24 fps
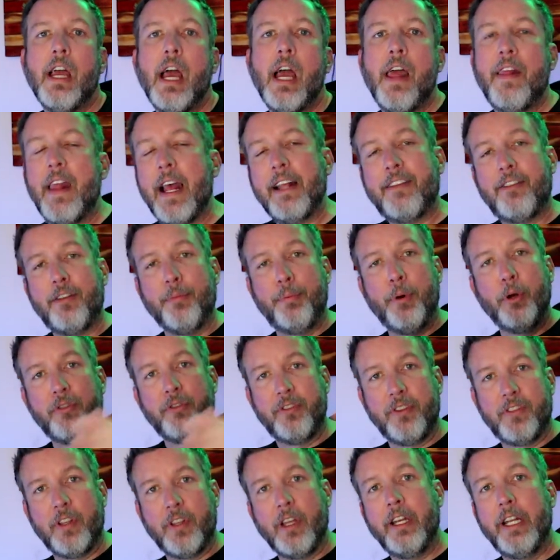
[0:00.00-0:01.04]
and that's supposed
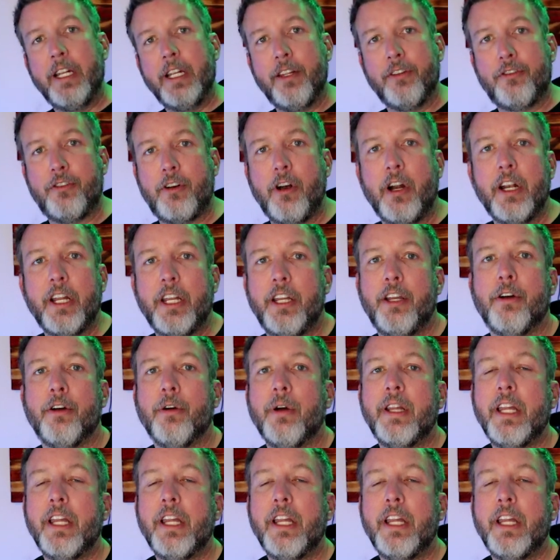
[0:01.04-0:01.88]
to suddenly discredit you.